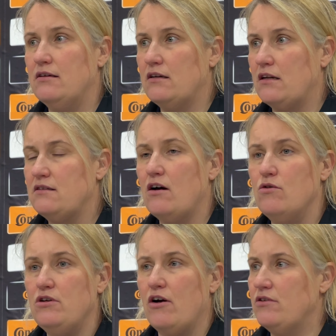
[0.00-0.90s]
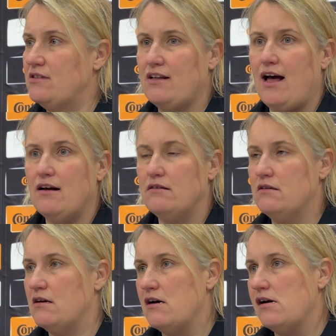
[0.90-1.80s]
And I told Jonas that.
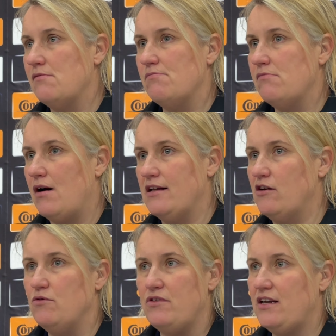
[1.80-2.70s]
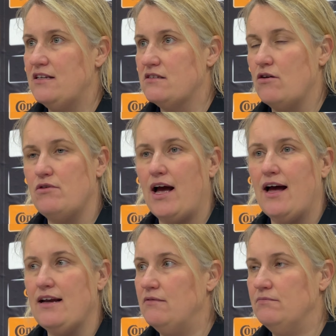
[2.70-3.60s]
Um, I don't think it's
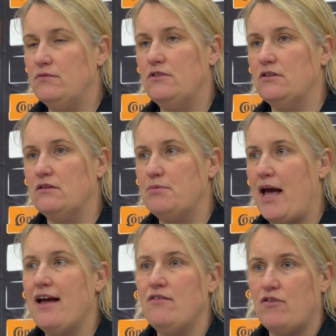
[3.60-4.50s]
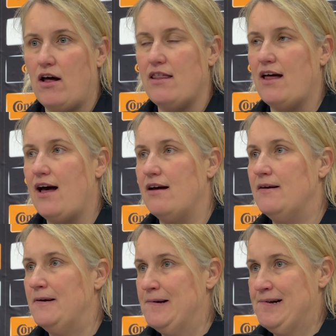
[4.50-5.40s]
okay to behave like that.
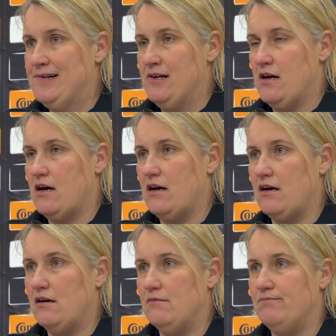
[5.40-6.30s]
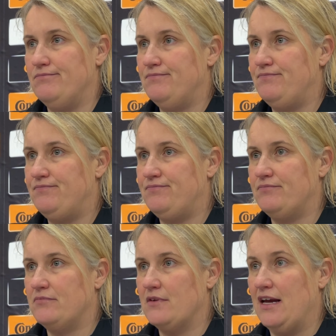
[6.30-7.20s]
Um,
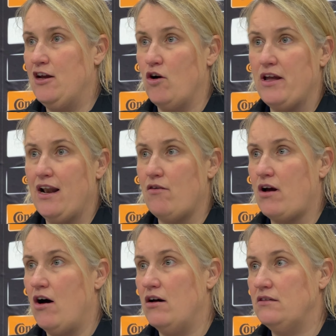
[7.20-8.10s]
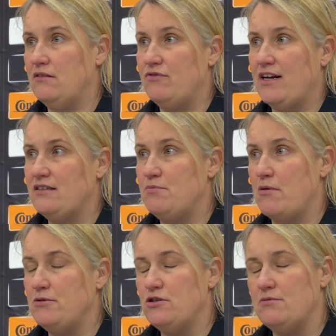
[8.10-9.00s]
he got a yellow card, and in fact, he
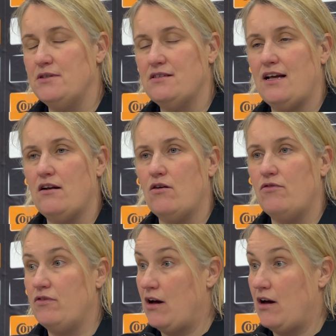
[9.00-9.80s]
probably should have been sent off.